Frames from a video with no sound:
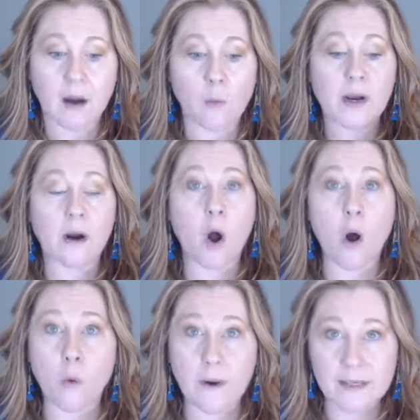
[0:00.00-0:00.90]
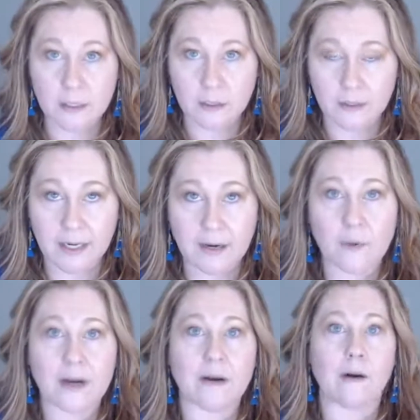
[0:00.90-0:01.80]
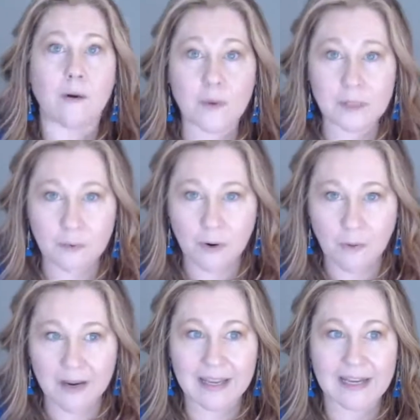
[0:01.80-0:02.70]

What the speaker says: We are always learning, we are always growing.